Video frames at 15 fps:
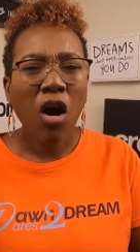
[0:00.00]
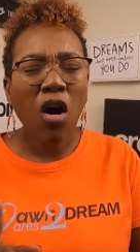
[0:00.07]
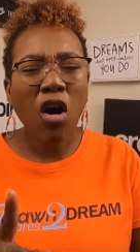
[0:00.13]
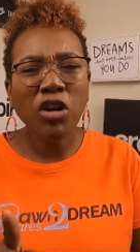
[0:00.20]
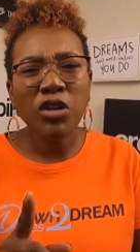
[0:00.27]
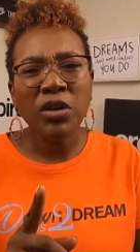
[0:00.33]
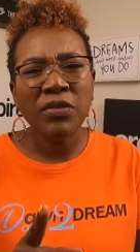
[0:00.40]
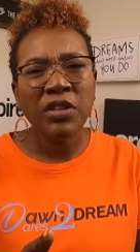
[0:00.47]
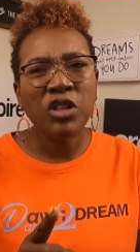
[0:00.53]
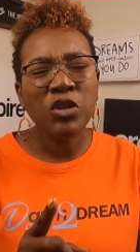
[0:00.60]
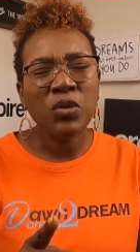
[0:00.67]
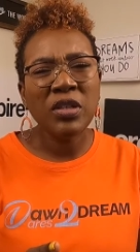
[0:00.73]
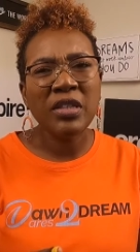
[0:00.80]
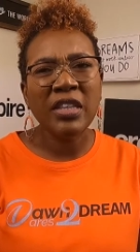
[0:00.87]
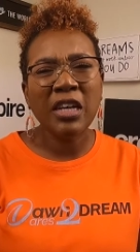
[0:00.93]
all you have to
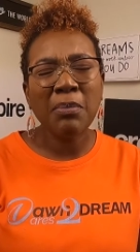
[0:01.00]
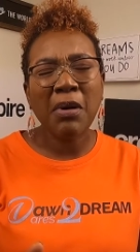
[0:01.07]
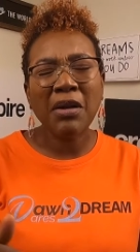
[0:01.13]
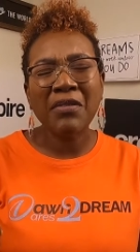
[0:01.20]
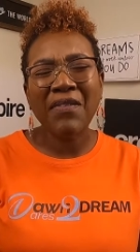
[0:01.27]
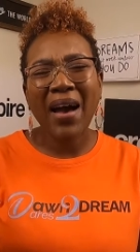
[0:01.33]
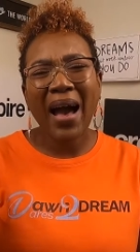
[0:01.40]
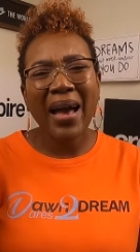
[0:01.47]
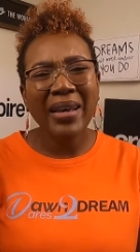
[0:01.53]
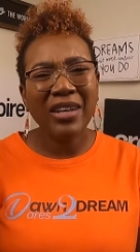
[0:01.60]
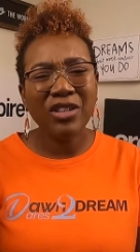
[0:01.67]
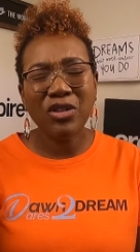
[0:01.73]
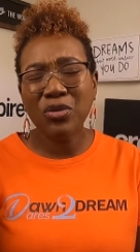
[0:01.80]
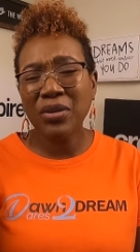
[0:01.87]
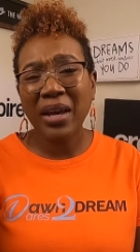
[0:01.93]
do is think about, if I
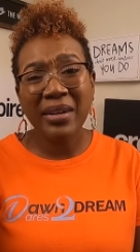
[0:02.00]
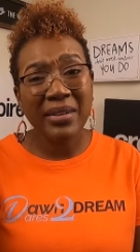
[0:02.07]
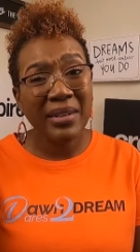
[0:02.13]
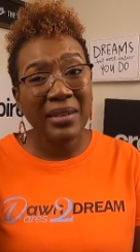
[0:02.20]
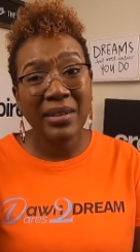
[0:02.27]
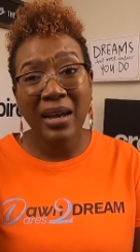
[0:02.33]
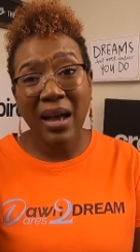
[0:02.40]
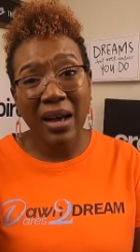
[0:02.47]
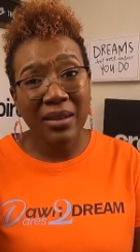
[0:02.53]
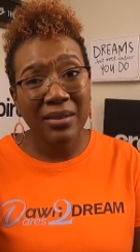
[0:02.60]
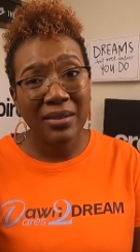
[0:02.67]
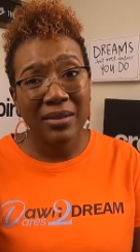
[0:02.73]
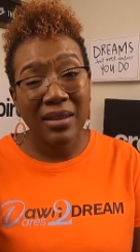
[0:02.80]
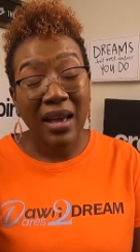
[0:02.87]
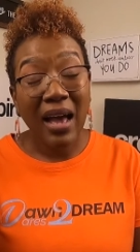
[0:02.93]
could do that
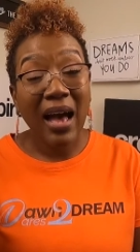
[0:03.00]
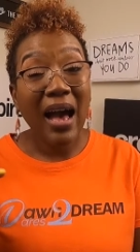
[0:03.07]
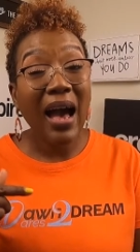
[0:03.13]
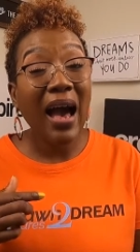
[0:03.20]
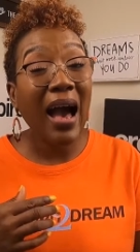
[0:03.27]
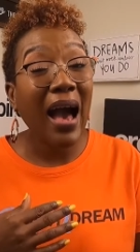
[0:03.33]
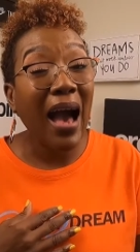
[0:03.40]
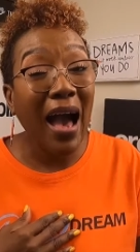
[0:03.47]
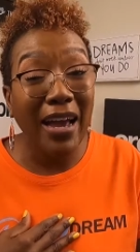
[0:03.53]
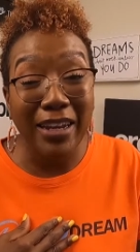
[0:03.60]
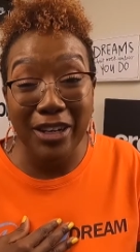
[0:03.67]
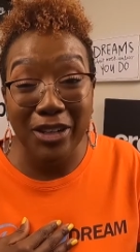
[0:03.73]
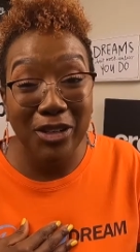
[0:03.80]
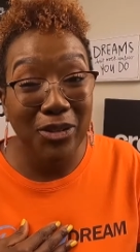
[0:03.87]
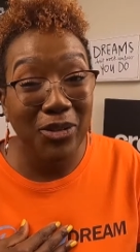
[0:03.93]
detox, I
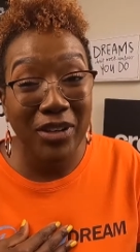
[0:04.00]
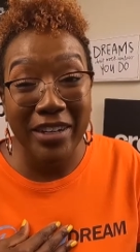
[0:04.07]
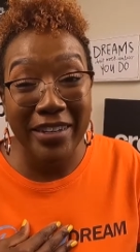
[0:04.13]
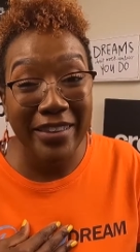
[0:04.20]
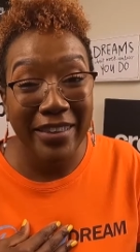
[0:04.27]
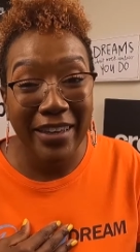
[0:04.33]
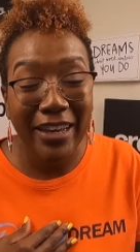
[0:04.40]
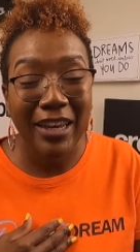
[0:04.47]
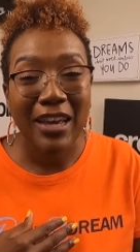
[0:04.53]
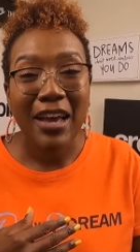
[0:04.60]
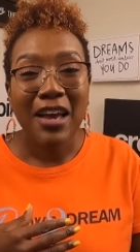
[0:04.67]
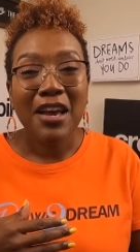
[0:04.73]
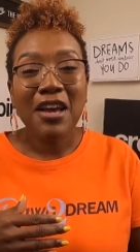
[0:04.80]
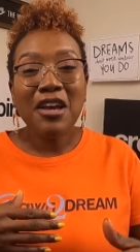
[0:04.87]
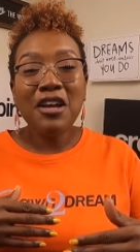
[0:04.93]
can do anything.
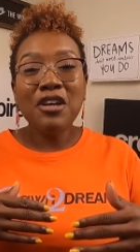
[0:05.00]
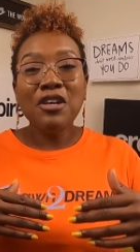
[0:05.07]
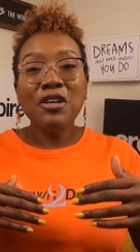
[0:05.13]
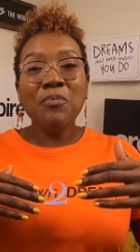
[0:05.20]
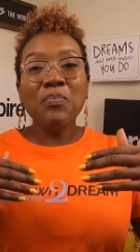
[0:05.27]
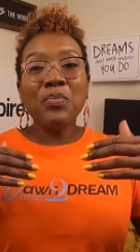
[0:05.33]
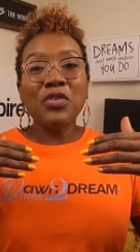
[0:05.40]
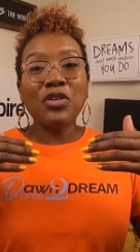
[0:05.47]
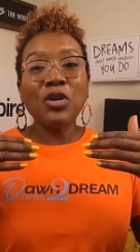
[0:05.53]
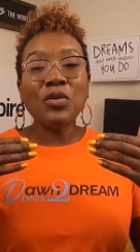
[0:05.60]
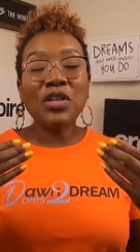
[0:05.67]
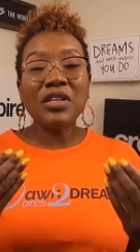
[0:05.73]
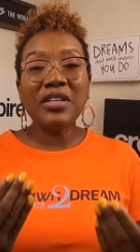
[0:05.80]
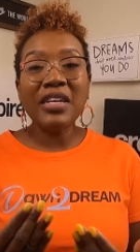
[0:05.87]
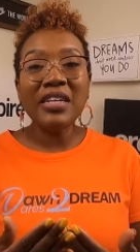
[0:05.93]
So
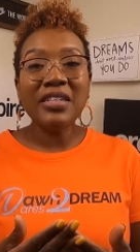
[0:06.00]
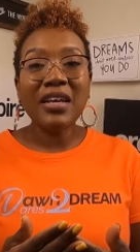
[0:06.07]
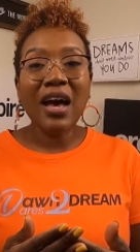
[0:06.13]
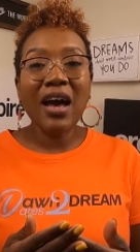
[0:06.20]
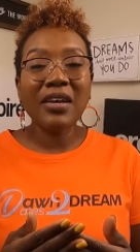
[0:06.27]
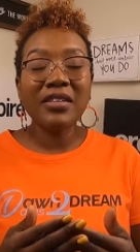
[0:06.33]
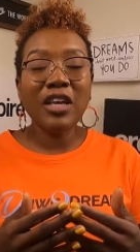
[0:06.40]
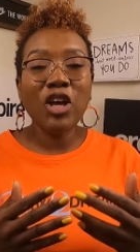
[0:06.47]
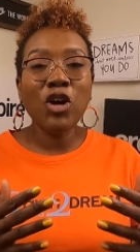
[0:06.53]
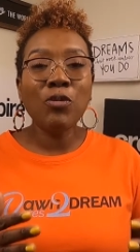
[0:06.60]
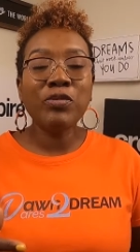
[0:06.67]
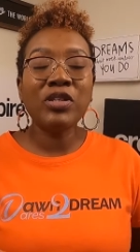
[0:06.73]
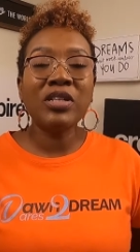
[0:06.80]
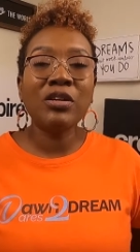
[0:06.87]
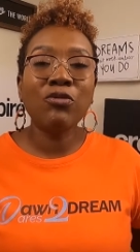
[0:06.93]
the detox
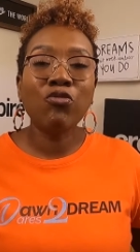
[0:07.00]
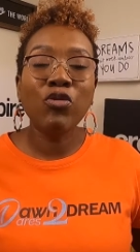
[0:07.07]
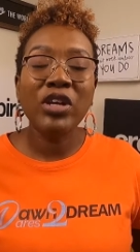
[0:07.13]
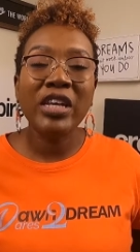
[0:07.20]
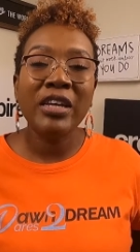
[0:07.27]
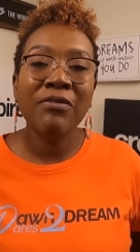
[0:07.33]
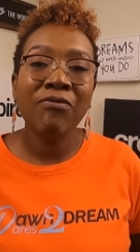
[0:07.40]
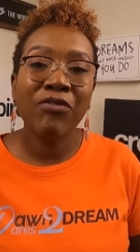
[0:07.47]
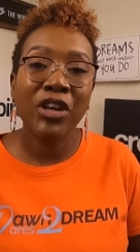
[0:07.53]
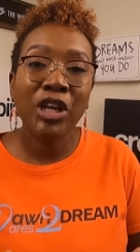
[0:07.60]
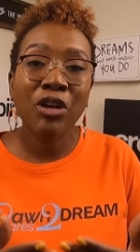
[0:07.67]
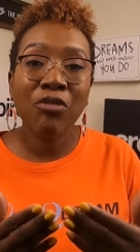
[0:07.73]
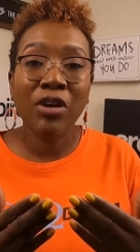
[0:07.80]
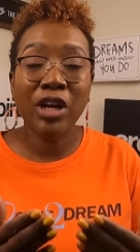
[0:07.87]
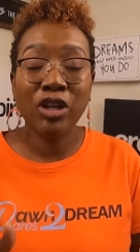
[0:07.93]
helps to
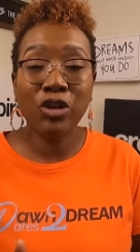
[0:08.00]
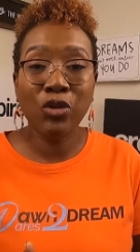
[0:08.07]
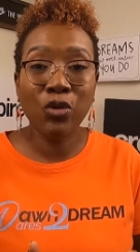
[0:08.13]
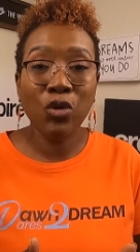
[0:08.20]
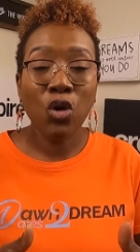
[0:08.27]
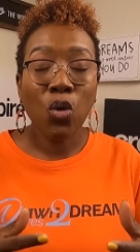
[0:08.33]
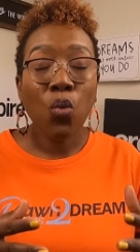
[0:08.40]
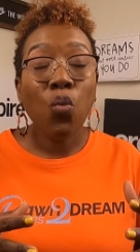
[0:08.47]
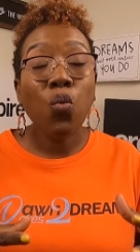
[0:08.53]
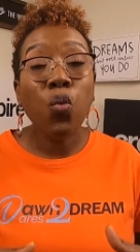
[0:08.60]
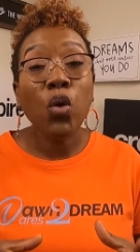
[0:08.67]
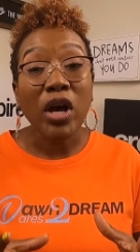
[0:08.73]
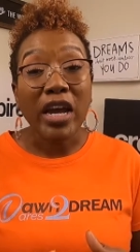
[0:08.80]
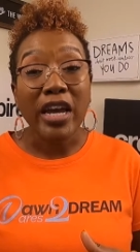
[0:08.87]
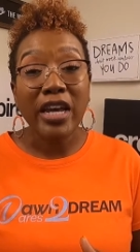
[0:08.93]
reinvigorate you
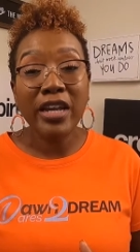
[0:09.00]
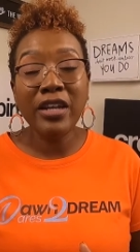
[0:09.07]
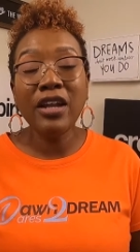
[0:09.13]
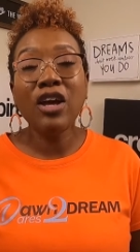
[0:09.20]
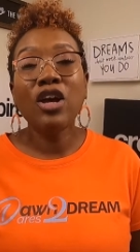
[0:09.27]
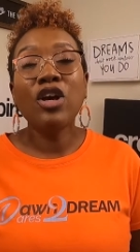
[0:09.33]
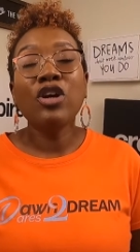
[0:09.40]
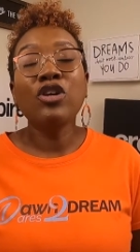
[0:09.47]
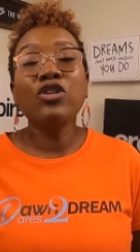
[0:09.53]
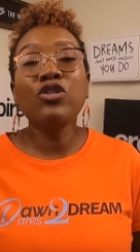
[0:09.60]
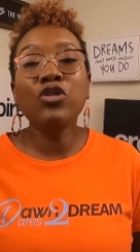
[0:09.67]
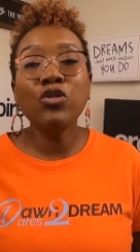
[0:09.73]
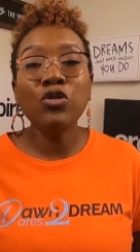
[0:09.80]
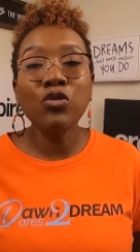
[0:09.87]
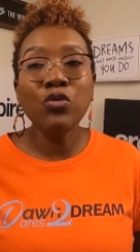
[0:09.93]
when
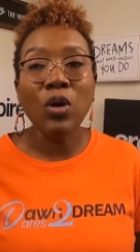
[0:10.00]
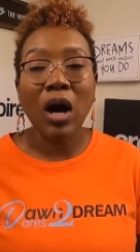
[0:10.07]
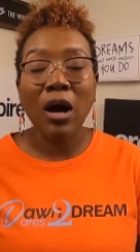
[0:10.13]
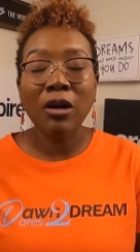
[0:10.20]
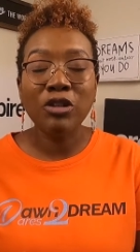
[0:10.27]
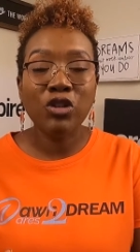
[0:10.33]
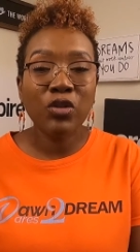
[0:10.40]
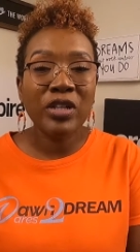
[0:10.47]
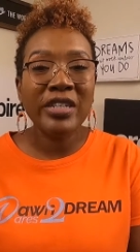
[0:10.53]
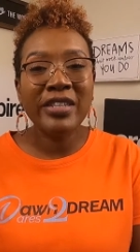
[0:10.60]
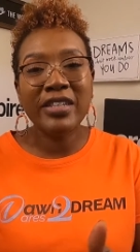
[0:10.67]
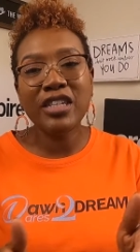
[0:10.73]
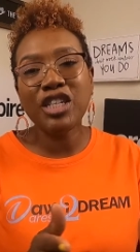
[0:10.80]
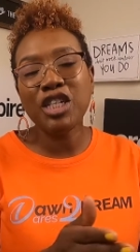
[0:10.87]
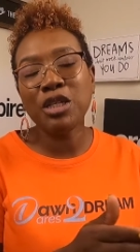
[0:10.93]
you
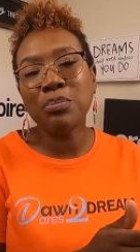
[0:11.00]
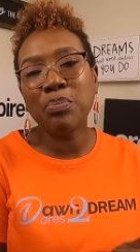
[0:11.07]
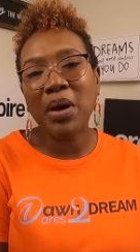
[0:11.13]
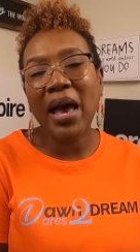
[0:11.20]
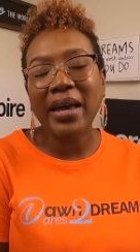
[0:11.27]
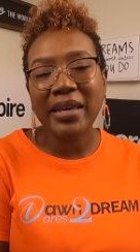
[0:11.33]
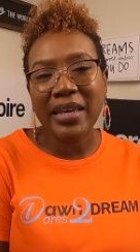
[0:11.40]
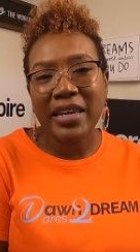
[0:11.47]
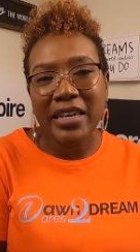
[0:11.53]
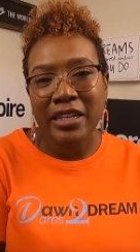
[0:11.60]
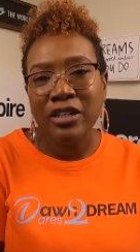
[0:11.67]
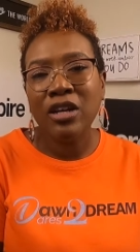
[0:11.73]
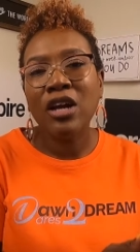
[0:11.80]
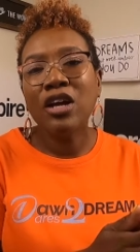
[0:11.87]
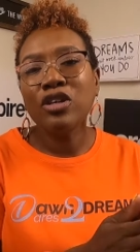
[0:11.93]
transition back
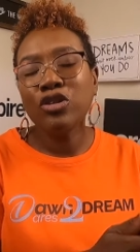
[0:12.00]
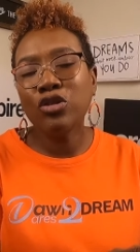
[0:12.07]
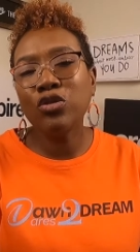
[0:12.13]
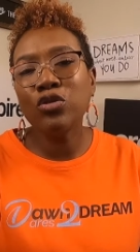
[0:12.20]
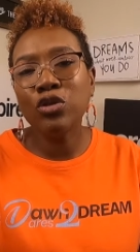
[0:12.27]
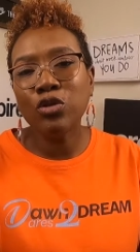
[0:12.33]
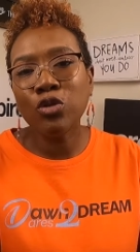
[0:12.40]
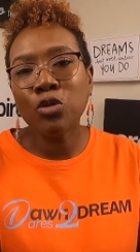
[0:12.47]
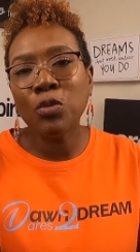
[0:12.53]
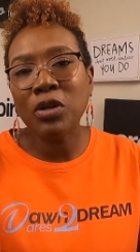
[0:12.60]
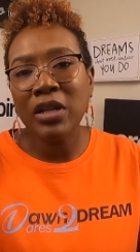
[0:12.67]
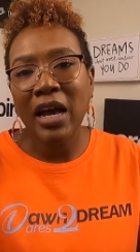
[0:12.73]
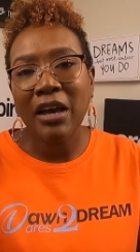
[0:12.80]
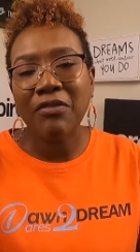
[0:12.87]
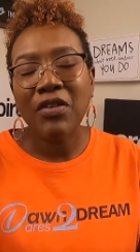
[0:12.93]
into your normal
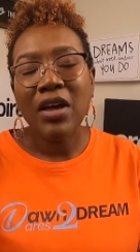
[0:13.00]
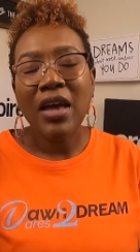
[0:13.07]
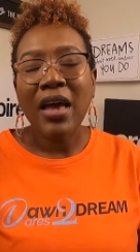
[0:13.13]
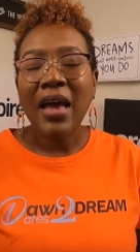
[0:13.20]
life.